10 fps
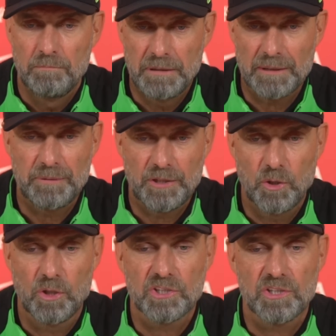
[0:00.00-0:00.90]
but
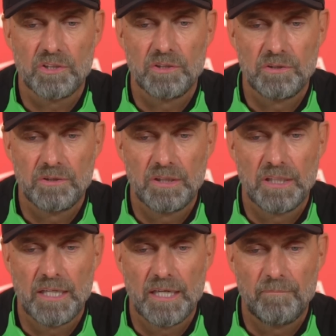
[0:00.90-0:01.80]
because
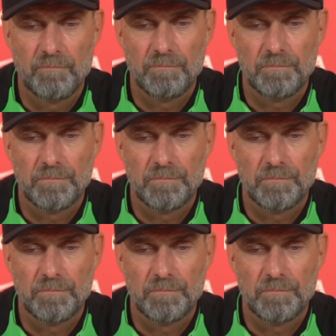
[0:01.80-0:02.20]
um,